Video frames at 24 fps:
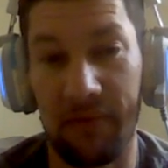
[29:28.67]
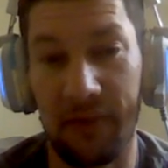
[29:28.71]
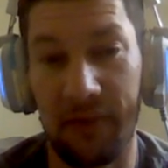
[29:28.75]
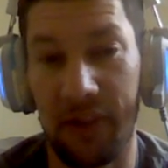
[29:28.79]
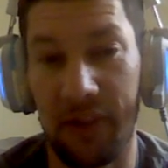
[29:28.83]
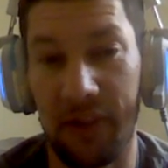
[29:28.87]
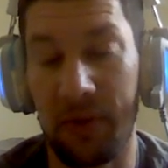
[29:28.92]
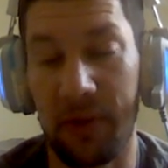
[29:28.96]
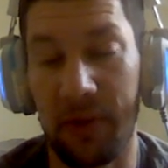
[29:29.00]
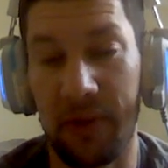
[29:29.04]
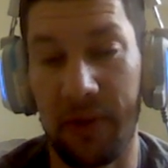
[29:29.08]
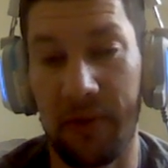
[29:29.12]

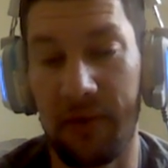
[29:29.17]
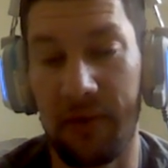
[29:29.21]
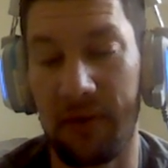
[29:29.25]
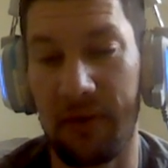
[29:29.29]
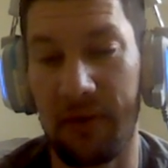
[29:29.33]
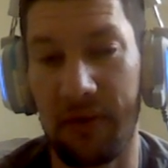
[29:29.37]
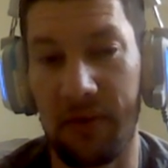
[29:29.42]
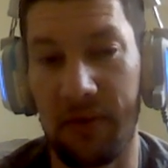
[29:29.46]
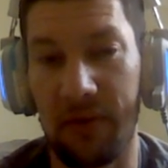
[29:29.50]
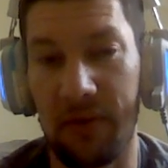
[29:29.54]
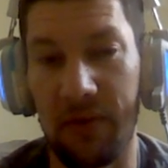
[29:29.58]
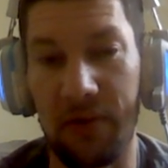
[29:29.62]
you would
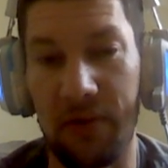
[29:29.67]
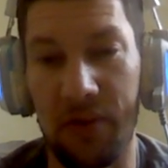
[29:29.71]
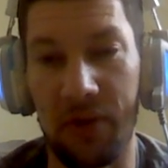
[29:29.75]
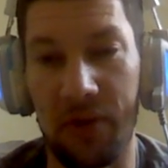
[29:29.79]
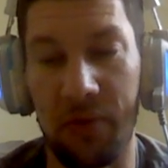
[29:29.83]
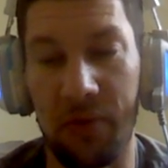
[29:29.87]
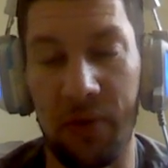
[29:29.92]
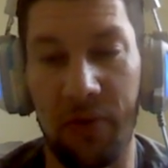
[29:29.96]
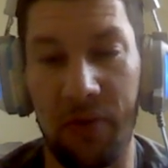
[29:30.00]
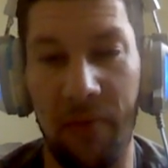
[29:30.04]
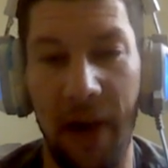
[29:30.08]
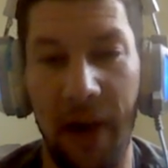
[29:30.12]

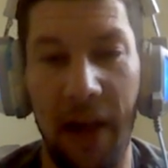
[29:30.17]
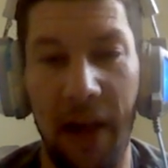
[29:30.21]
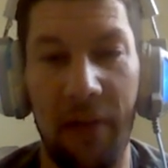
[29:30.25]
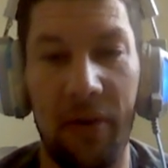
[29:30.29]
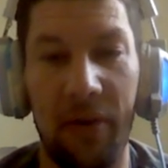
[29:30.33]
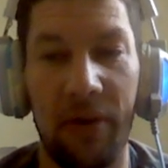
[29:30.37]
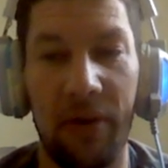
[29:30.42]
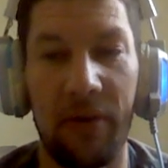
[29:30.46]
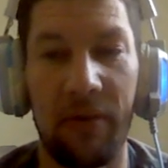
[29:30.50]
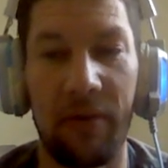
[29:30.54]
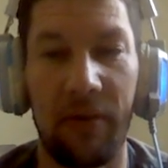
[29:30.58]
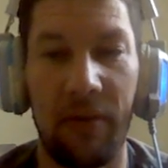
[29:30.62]
you would
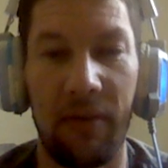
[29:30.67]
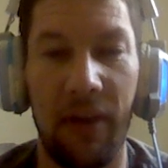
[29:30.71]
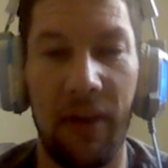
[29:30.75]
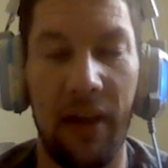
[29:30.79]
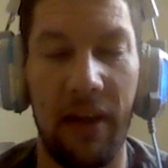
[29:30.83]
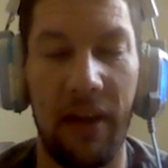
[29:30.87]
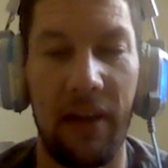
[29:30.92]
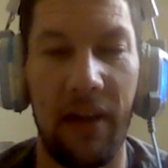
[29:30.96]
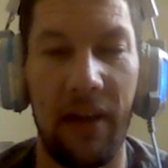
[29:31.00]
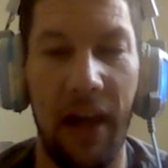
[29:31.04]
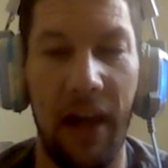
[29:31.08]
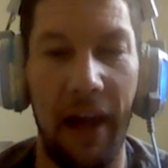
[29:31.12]
rather
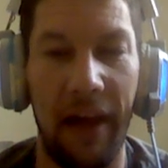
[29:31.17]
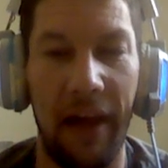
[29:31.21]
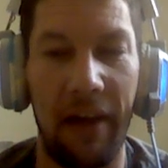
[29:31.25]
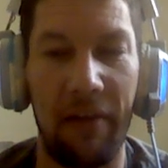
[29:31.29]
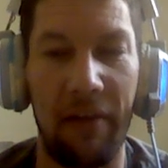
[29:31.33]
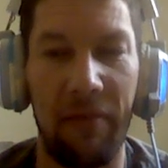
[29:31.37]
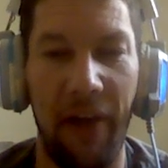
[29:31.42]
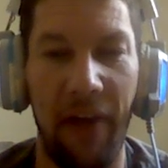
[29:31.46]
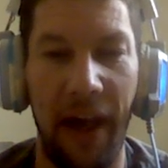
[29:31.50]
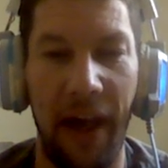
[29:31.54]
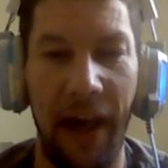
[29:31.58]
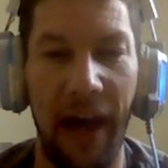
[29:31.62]

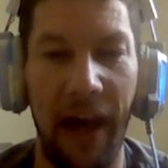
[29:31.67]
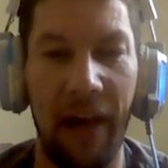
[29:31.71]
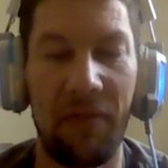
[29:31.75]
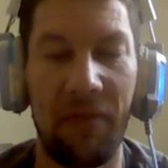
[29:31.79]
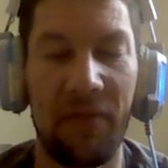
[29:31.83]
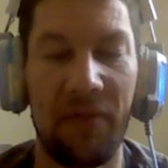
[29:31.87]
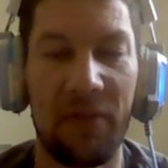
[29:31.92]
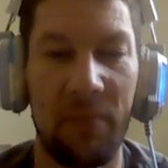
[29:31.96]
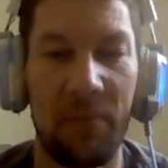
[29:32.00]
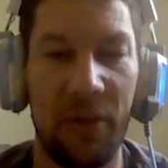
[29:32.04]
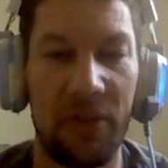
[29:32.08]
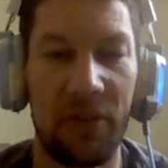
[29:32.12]
have half
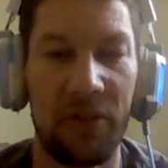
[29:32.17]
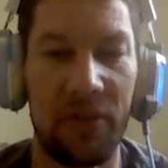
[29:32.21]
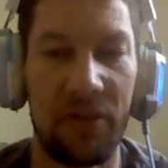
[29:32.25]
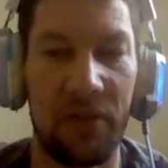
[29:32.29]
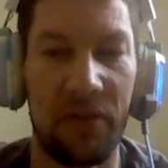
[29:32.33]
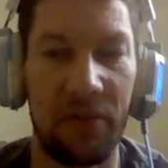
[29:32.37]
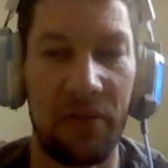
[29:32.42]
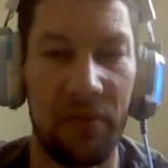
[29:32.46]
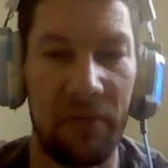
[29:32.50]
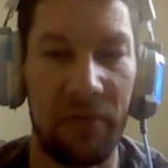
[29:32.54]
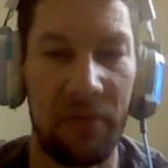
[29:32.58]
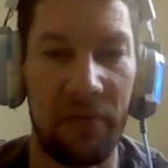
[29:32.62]
as much as
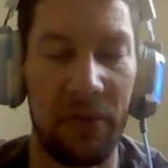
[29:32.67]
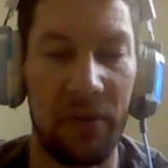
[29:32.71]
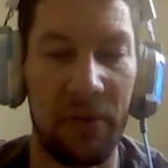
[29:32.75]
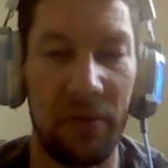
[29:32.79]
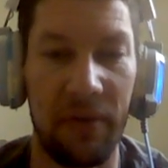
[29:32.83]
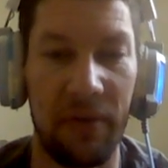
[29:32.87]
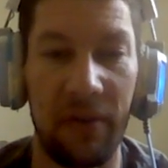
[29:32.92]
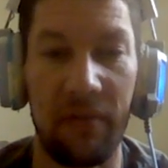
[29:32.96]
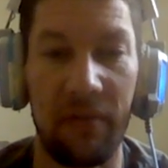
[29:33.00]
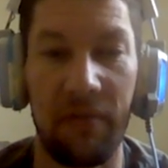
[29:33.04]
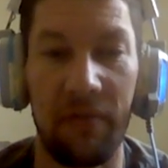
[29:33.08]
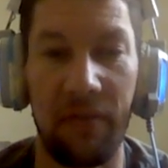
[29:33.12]
your
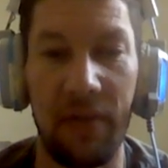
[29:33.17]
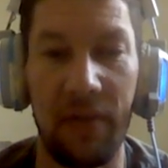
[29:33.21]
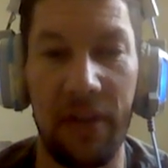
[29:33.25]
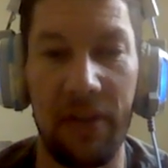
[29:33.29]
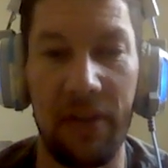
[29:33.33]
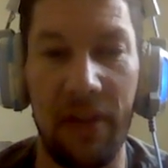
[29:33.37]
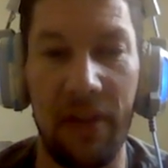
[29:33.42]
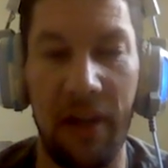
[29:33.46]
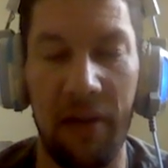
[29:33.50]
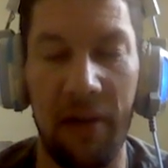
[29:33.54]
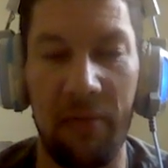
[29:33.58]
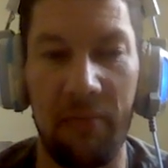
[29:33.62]
food and
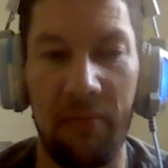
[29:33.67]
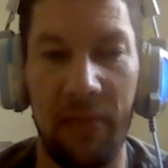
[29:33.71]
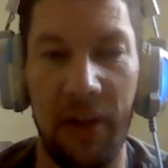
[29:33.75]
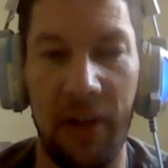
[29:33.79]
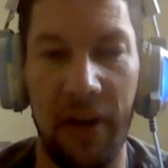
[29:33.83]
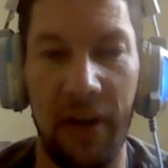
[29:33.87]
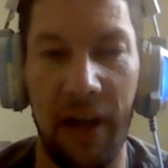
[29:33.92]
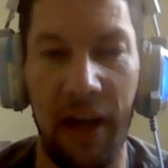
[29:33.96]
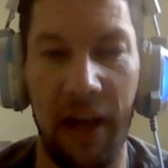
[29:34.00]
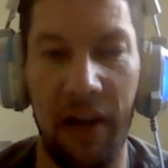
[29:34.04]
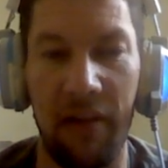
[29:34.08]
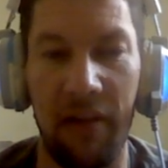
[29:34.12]
feed them
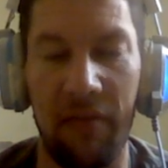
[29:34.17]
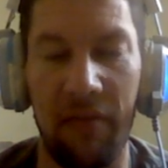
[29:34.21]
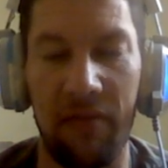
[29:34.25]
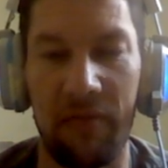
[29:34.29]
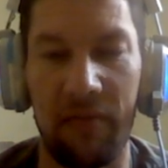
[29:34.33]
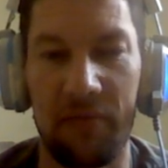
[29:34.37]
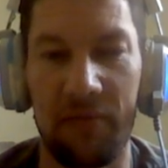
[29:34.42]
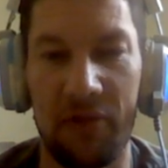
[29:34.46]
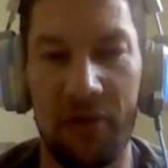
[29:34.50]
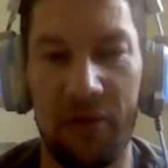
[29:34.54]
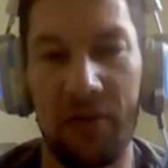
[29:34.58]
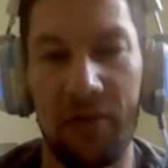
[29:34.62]
than have
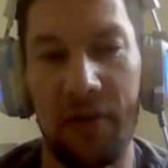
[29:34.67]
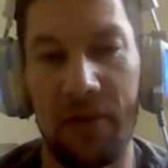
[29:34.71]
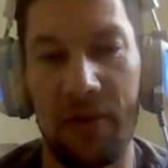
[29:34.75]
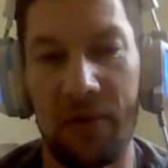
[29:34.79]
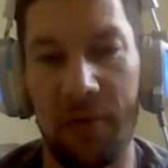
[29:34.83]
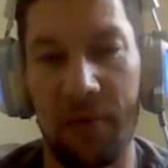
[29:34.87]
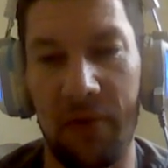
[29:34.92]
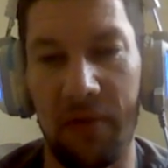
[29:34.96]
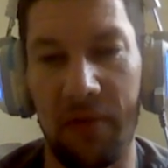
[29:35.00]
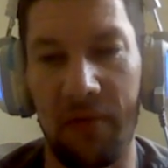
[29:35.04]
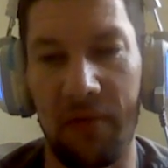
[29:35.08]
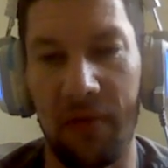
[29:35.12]
2 years
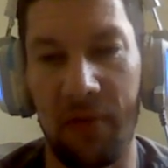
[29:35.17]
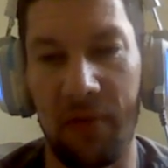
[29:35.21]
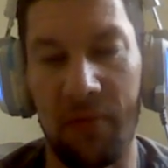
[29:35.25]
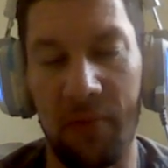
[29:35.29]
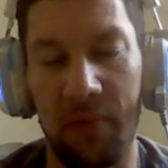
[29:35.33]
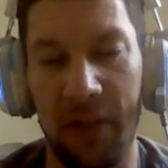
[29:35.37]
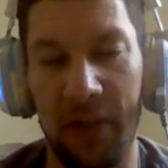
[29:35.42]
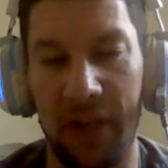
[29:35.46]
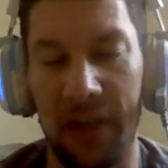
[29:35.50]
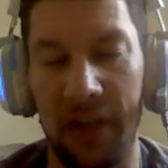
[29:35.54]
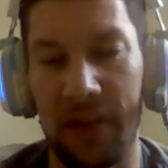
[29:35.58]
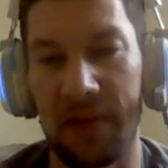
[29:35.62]
worth of food
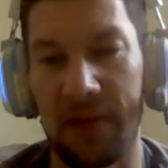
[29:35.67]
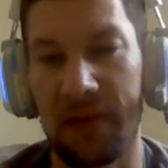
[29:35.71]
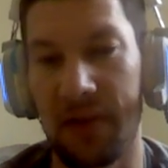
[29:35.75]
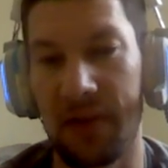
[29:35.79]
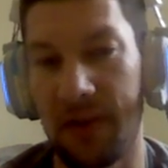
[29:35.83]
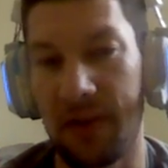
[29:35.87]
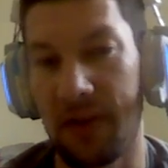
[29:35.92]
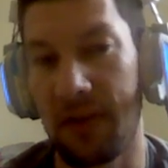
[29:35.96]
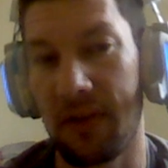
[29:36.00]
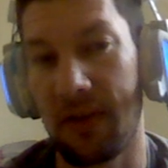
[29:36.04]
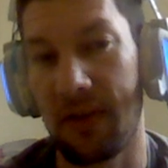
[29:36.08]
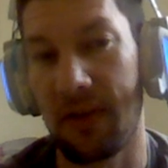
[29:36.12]
because
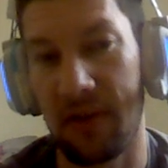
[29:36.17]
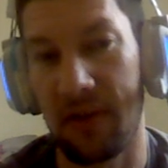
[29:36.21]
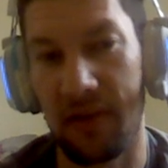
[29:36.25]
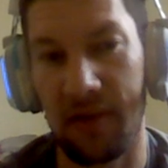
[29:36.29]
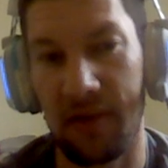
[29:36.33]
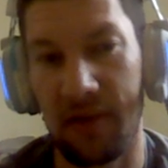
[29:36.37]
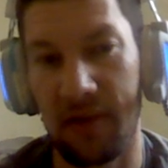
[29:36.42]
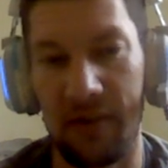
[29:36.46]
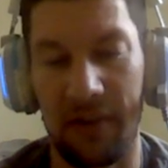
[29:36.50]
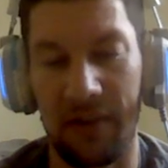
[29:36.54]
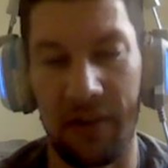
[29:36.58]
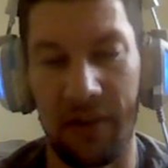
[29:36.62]

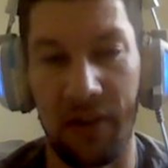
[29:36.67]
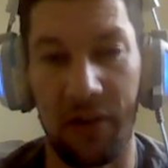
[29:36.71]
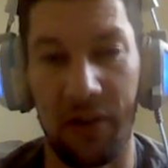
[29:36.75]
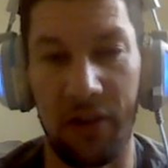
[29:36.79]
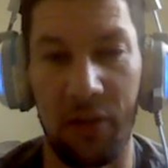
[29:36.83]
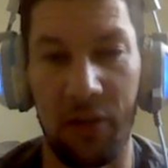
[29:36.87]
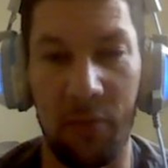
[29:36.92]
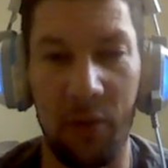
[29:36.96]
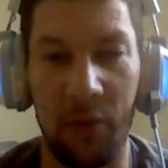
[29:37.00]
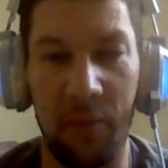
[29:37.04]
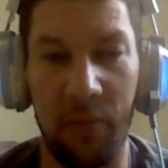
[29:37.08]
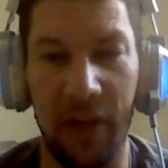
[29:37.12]
you're a
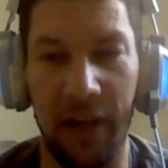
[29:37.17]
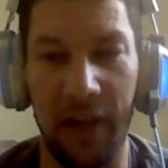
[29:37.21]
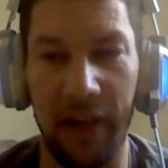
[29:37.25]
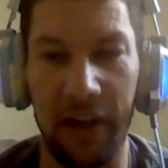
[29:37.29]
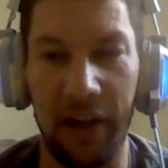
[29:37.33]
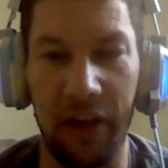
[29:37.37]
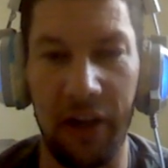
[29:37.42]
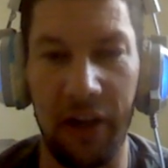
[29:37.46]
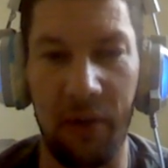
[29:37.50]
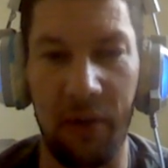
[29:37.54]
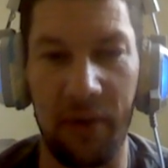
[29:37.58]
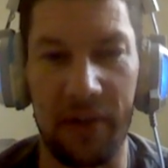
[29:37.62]
human being
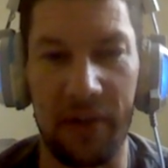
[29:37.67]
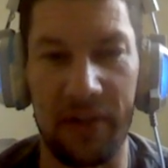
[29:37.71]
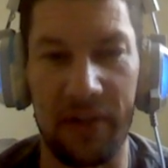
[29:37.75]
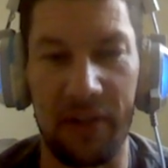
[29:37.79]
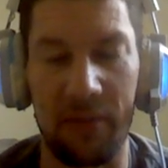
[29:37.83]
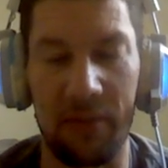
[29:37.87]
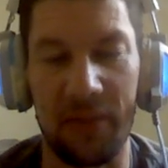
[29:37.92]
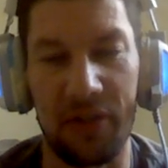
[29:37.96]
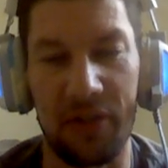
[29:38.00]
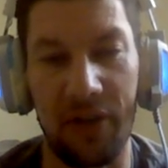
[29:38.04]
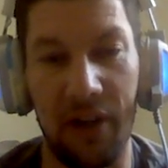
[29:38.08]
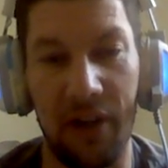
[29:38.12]
and you don't want to see
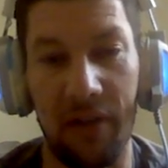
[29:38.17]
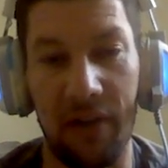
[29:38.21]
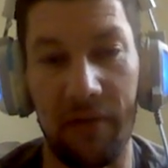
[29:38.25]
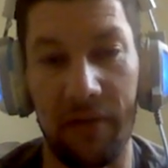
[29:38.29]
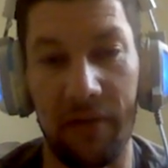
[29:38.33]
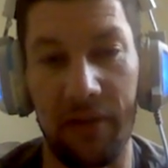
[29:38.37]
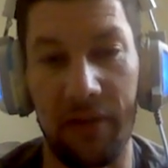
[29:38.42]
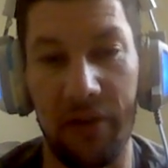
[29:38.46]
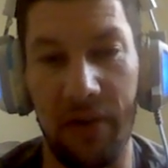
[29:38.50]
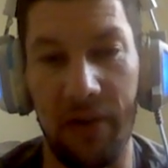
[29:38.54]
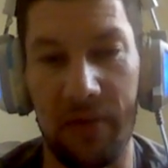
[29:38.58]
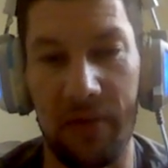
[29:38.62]
them starve.
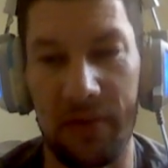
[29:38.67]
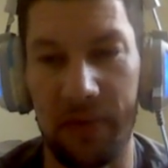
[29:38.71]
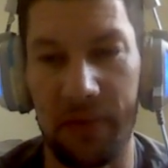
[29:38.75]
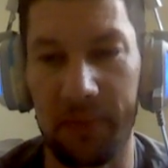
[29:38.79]
Who knows?